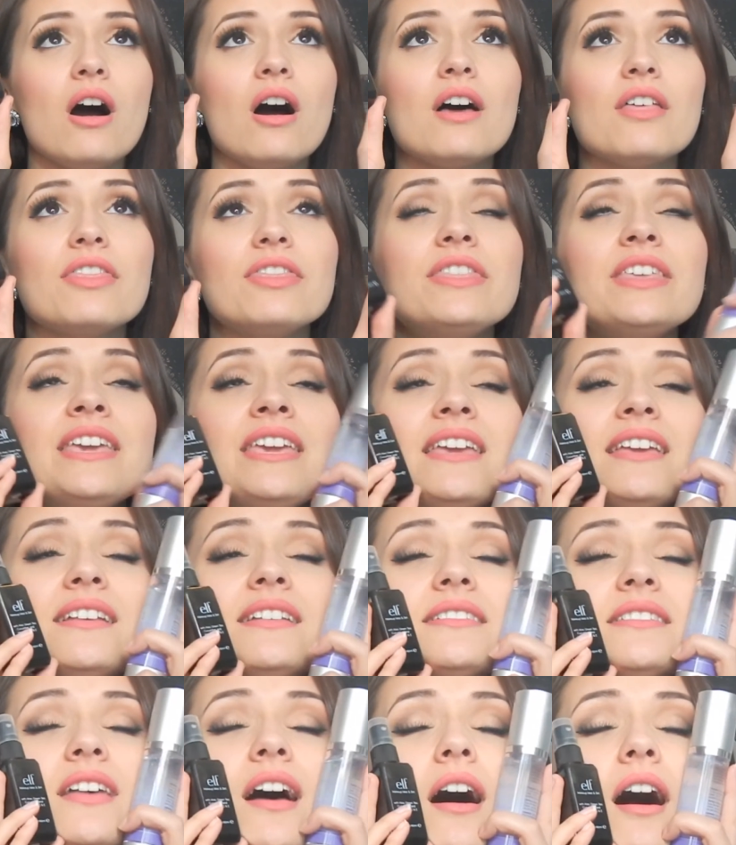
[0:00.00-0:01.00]

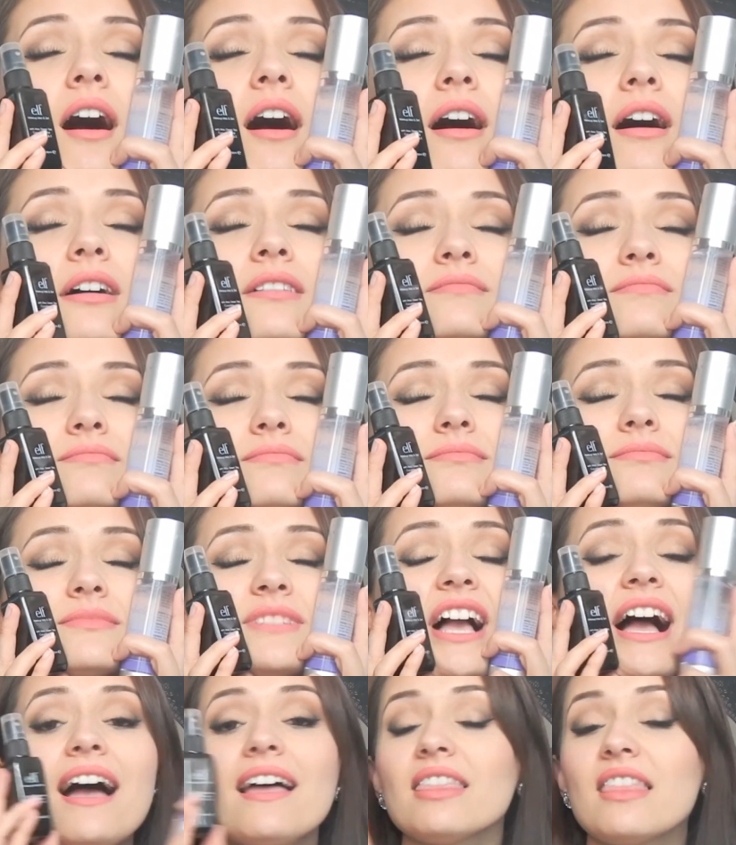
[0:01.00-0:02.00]
These,
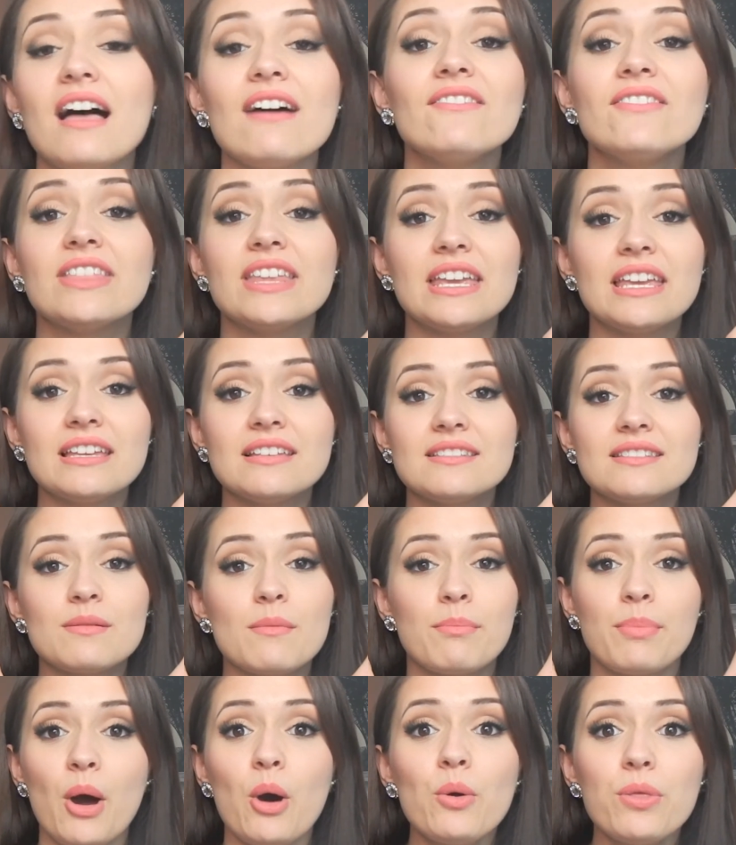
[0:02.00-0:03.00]
I love these,
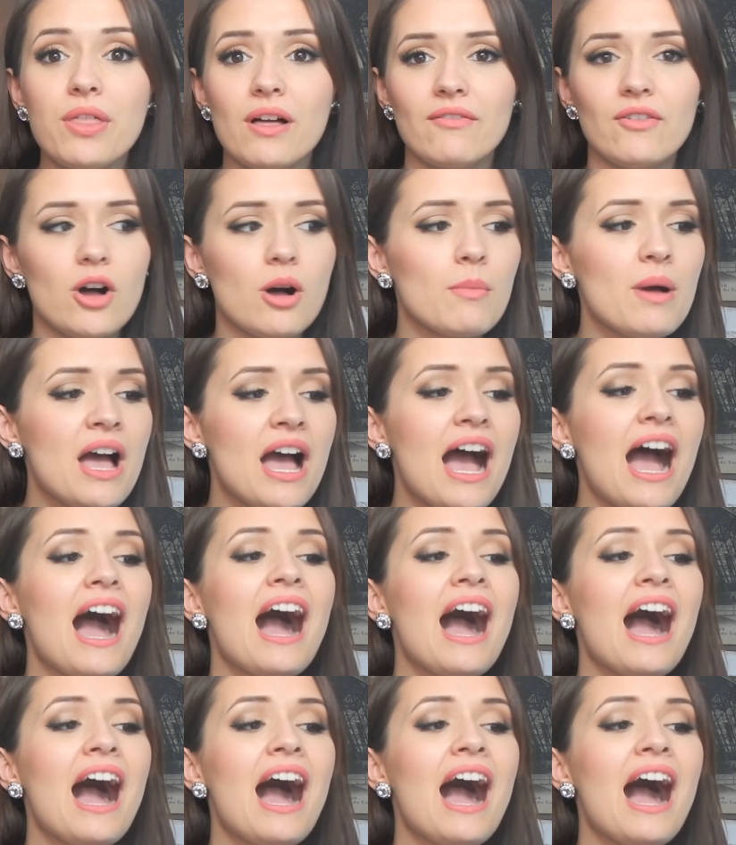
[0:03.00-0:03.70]
both of them.